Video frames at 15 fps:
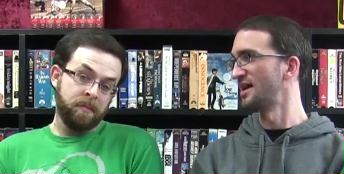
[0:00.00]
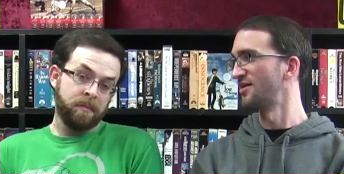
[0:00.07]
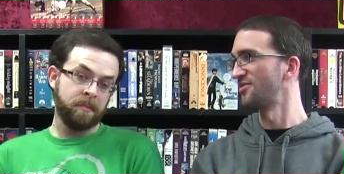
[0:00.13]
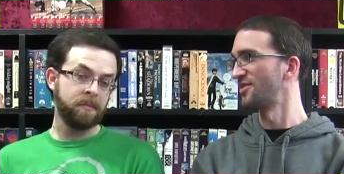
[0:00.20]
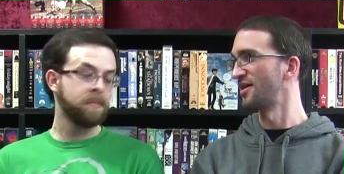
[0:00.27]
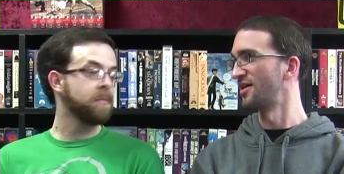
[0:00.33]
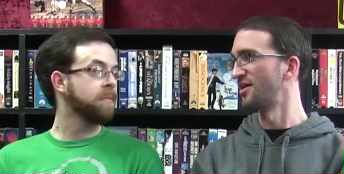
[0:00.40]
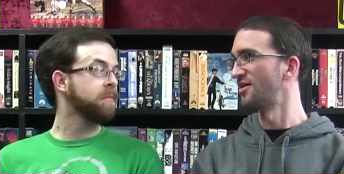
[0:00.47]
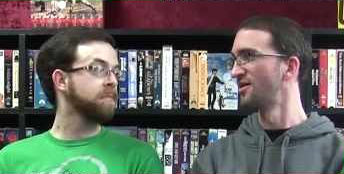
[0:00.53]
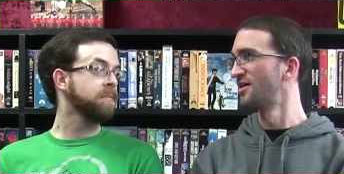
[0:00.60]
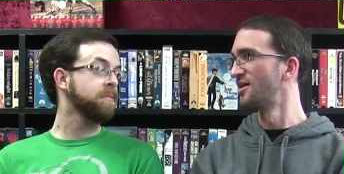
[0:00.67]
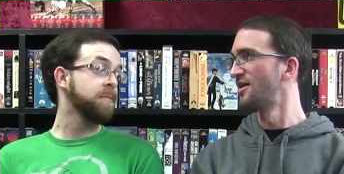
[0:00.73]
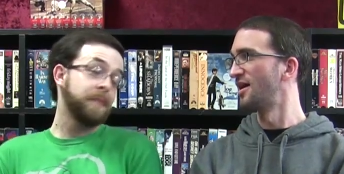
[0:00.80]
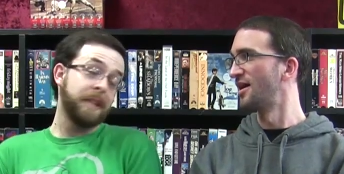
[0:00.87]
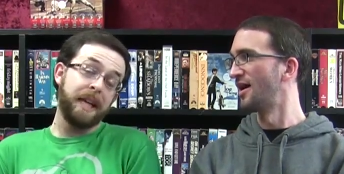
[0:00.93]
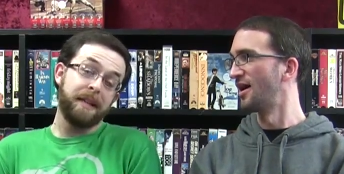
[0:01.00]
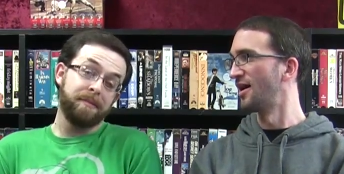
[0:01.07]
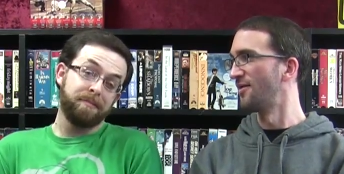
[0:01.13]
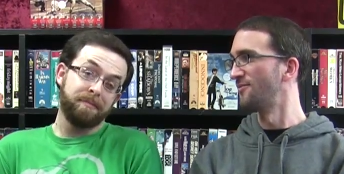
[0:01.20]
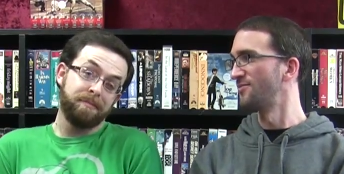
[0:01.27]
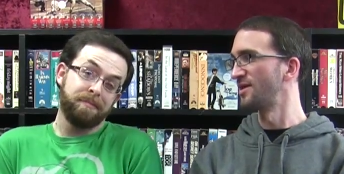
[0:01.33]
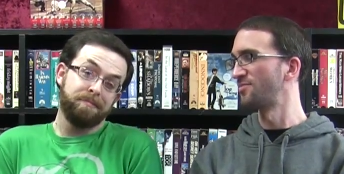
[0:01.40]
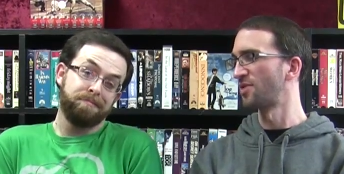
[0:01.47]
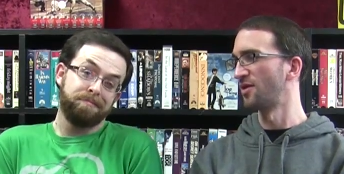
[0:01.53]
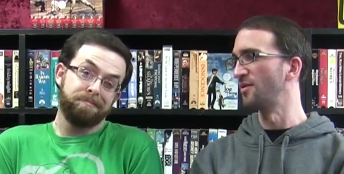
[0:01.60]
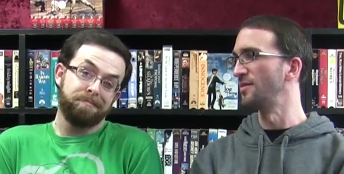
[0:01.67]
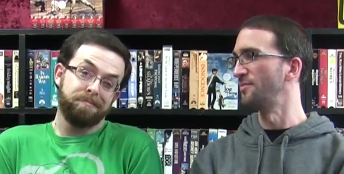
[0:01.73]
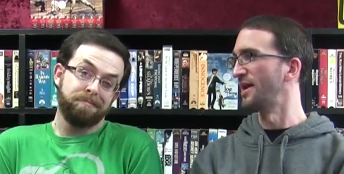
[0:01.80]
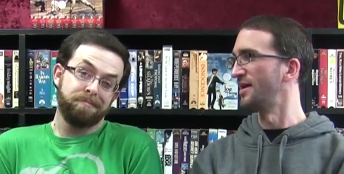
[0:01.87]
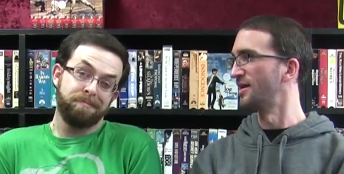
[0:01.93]
Speaker 1: out there. Yeah. Um, they
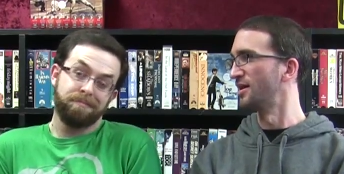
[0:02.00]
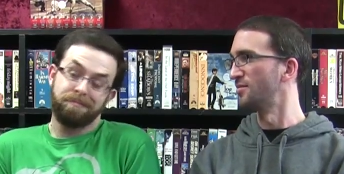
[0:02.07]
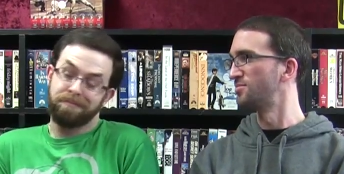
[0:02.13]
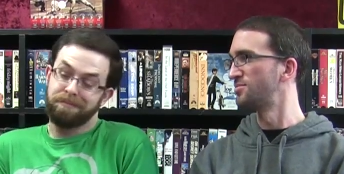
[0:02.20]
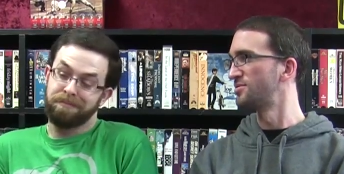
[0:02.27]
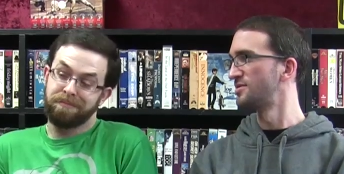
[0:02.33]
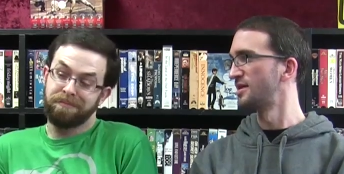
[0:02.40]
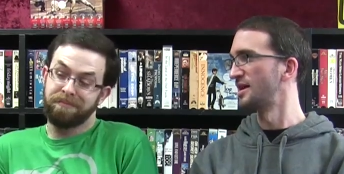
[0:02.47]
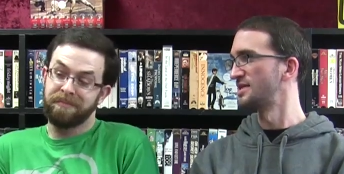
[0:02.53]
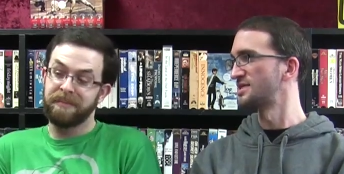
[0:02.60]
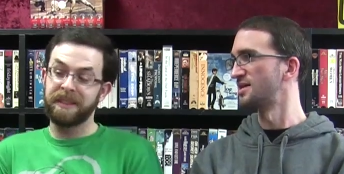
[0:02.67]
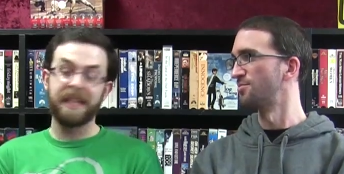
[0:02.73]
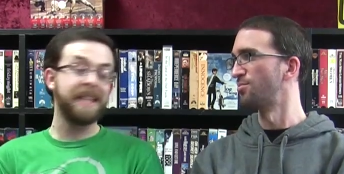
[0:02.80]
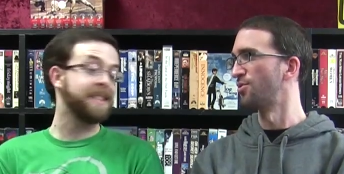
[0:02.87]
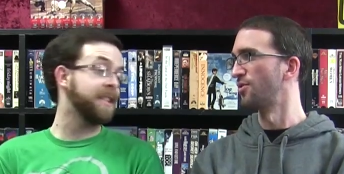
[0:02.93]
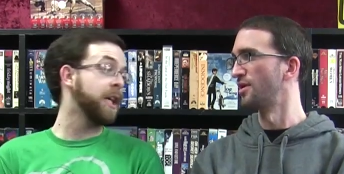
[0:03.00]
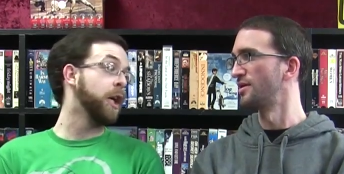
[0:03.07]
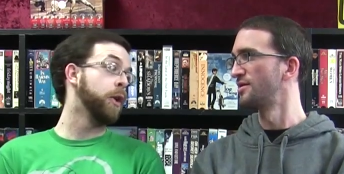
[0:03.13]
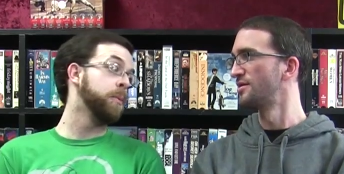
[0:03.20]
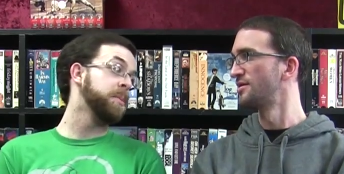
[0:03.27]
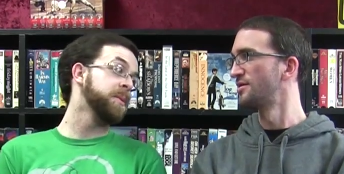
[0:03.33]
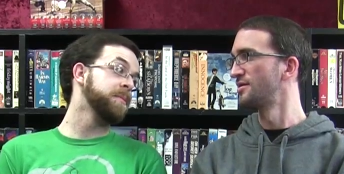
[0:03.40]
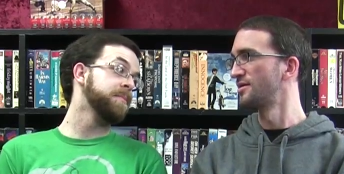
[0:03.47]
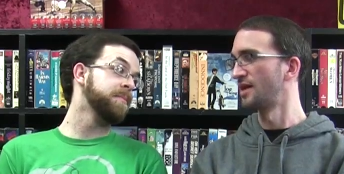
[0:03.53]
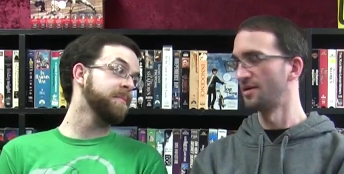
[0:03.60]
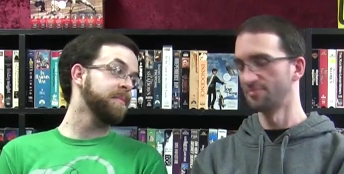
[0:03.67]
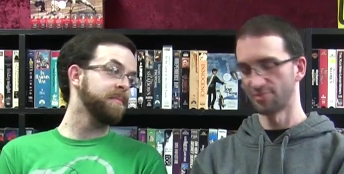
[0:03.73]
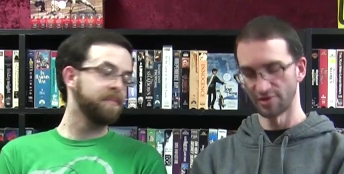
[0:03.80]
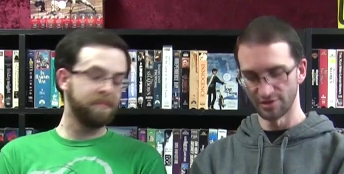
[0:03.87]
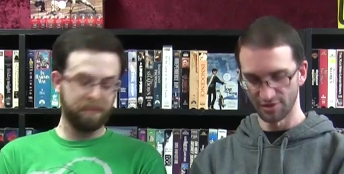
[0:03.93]
probably made up at some that's point. That's the hope.
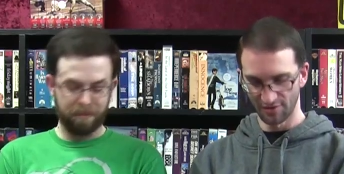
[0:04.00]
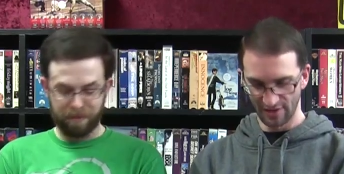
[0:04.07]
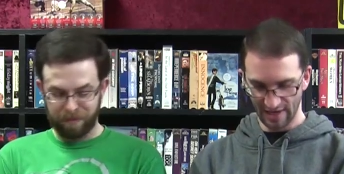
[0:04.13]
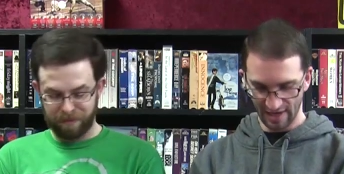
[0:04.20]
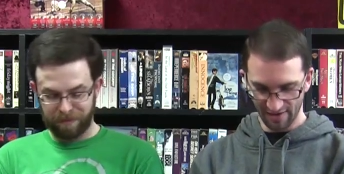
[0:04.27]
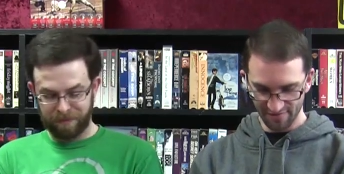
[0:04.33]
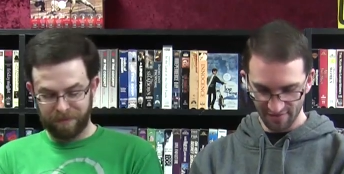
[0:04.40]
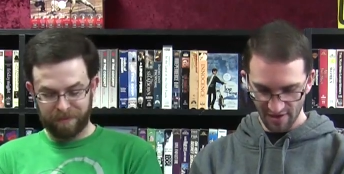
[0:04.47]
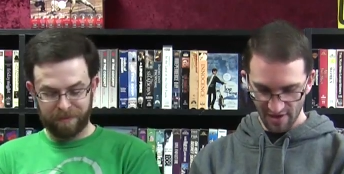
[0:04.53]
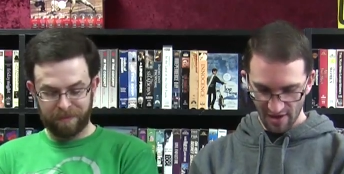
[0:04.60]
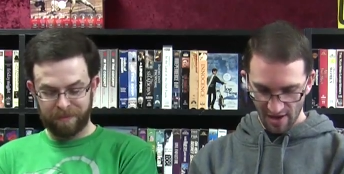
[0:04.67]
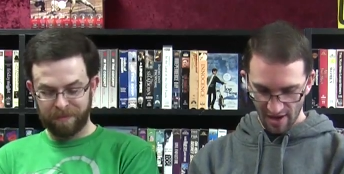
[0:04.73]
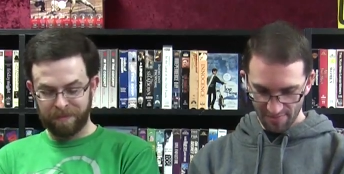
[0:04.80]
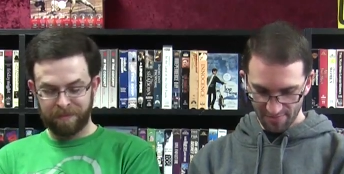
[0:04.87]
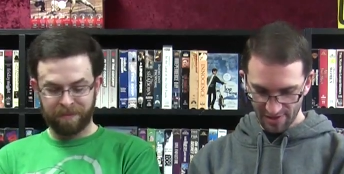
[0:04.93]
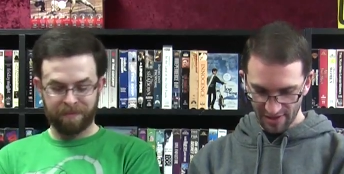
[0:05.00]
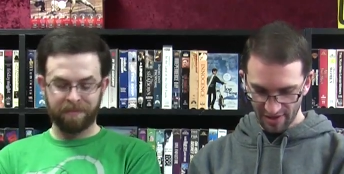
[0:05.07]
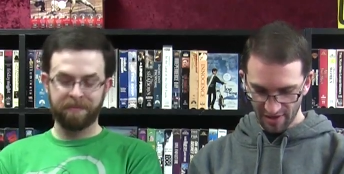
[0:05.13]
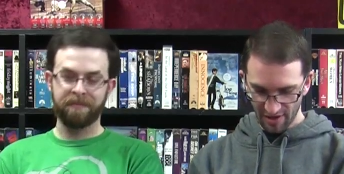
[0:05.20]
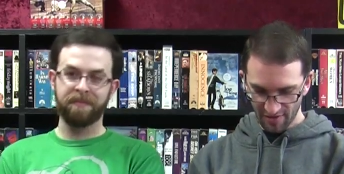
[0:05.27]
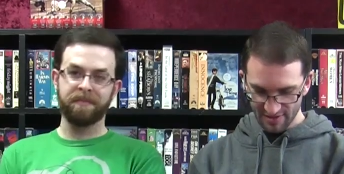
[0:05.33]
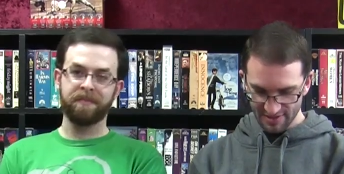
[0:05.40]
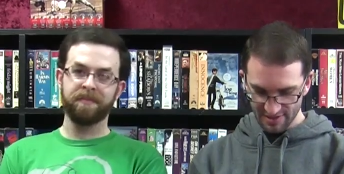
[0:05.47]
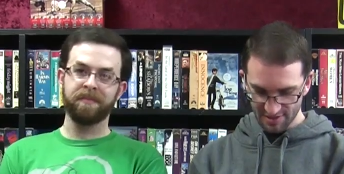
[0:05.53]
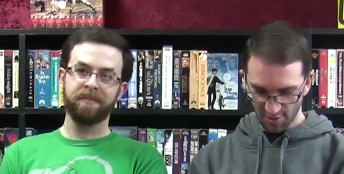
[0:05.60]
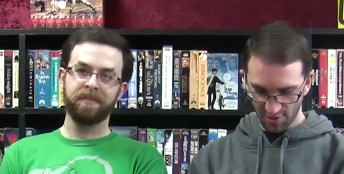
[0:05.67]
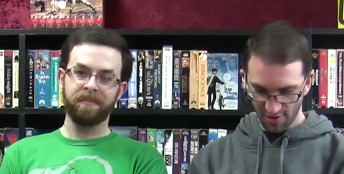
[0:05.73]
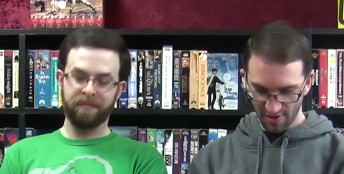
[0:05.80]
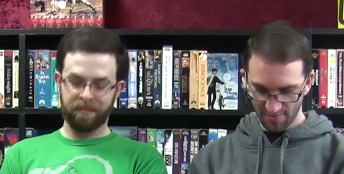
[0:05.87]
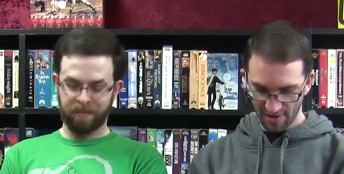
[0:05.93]
I'm pretty sure they have. But, you know, the
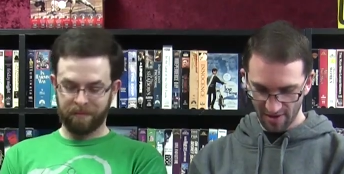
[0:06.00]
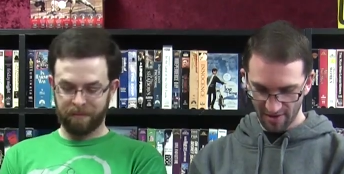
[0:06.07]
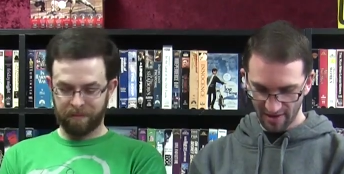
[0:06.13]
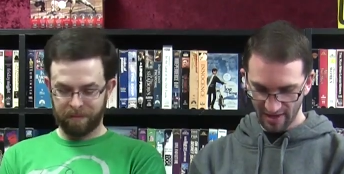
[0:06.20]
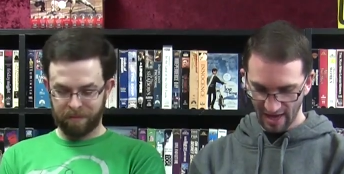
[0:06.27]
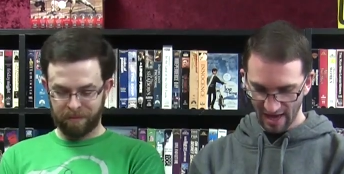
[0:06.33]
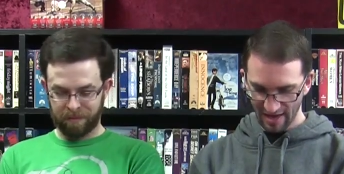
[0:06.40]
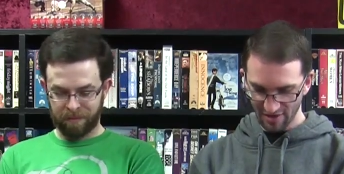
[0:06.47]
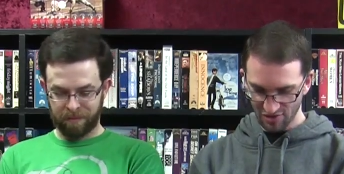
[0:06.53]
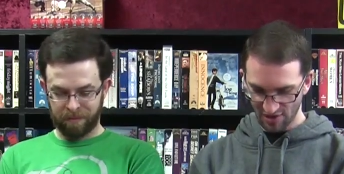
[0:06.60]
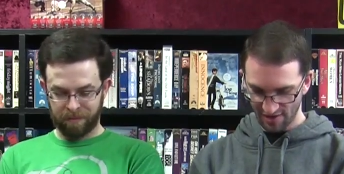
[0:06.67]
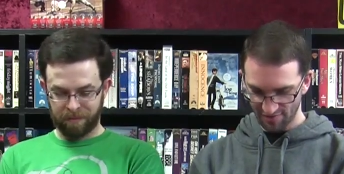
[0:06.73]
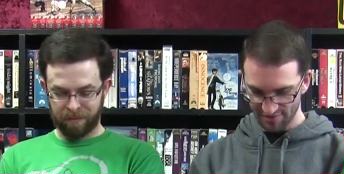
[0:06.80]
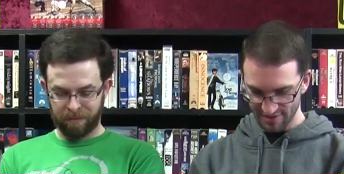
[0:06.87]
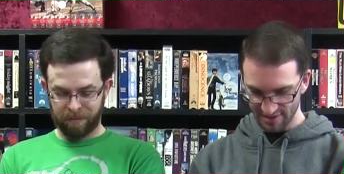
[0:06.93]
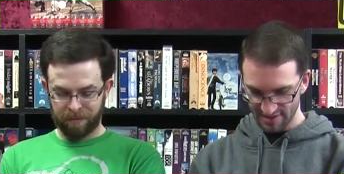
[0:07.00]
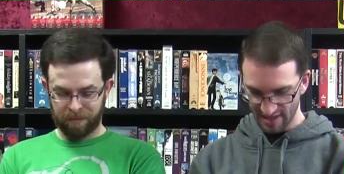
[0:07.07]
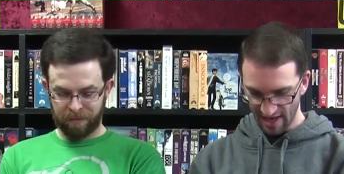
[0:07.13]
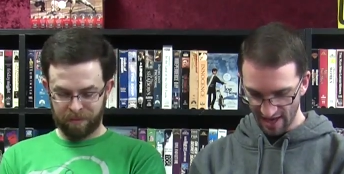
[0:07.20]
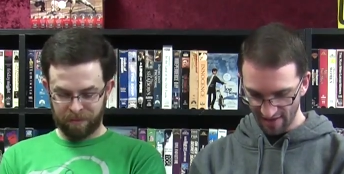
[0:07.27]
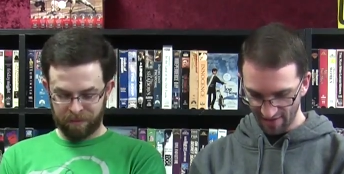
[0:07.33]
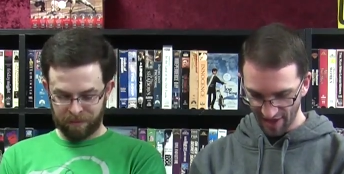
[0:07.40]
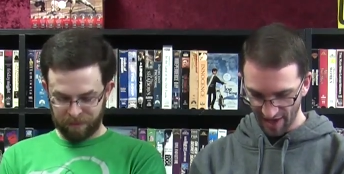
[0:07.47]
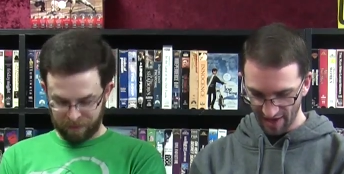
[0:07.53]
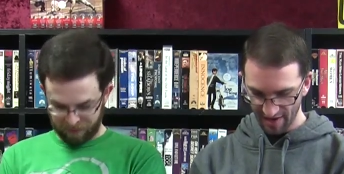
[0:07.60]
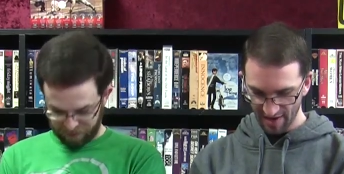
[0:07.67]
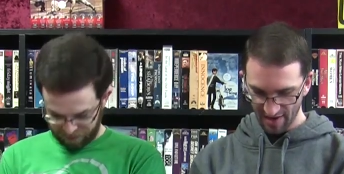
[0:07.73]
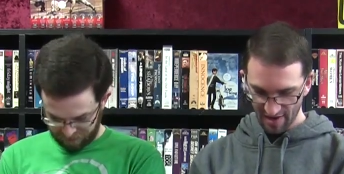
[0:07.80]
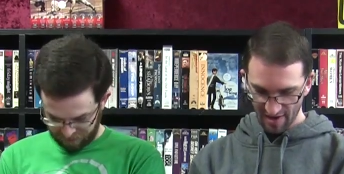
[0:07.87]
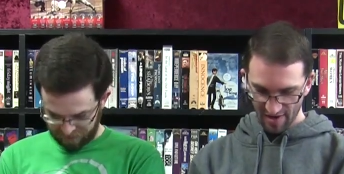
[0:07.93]
story about a guy who travels to Thailand.
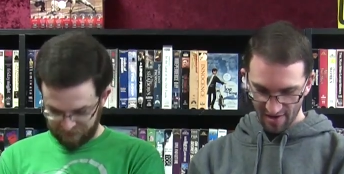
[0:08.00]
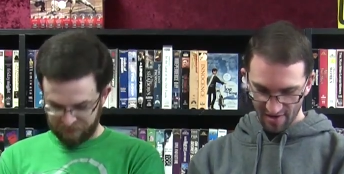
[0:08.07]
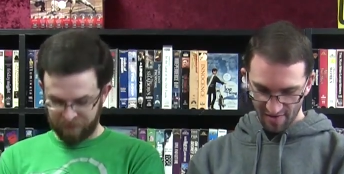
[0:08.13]
Mm -hmm.